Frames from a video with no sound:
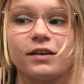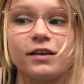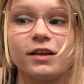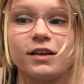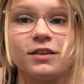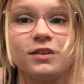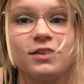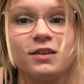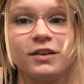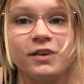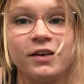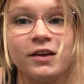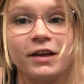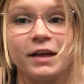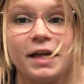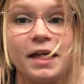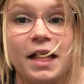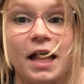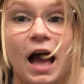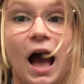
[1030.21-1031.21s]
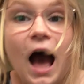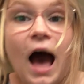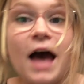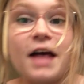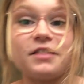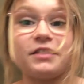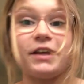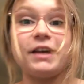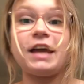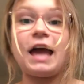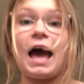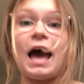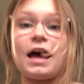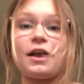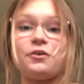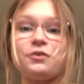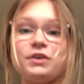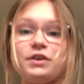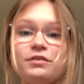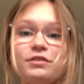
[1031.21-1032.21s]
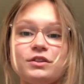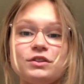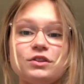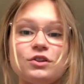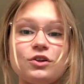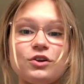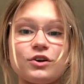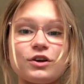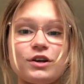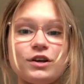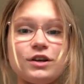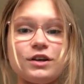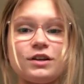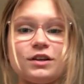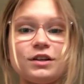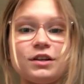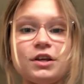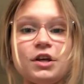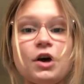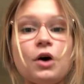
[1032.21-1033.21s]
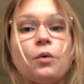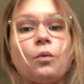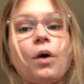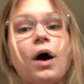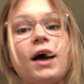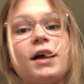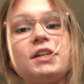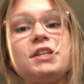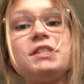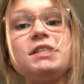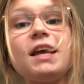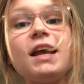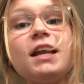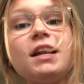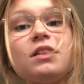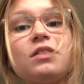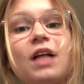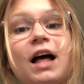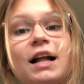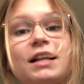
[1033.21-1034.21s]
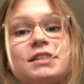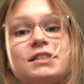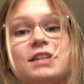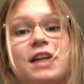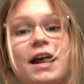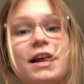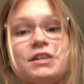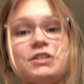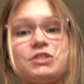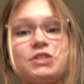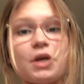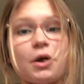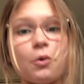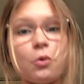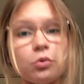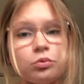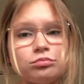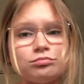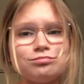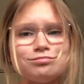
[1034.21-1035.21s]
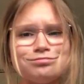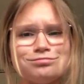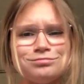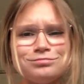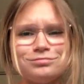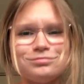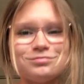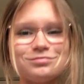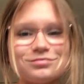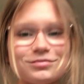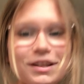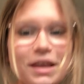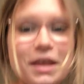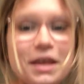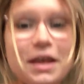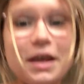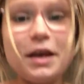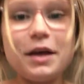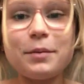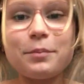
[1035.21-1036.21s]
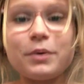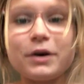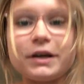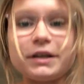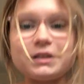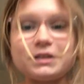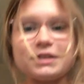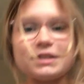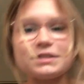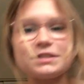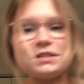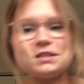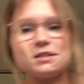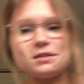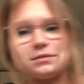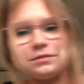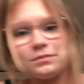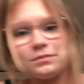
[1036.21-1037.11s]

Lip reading: I don't even look, well, I just ate a lot today, so. But this is,